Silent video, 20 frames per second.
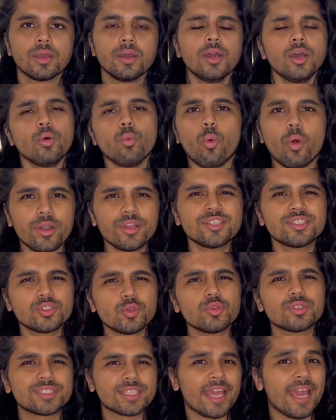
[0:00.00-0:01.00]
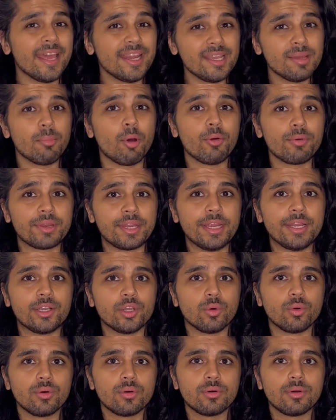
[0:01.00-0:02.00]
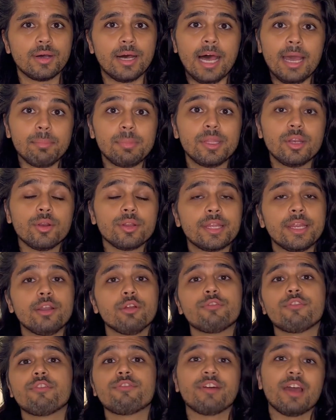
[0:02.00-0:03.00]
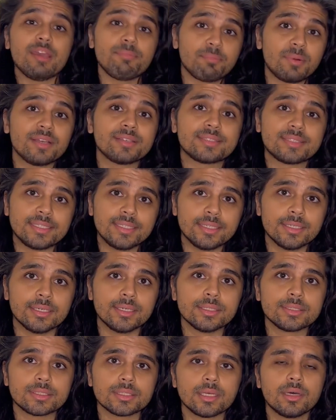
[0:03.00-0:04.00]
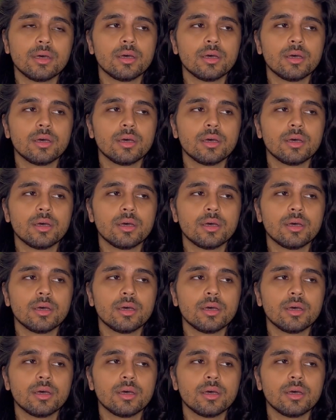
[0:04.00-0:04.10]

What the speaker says: What is so scary about keto? I've been on keto for 5+ years.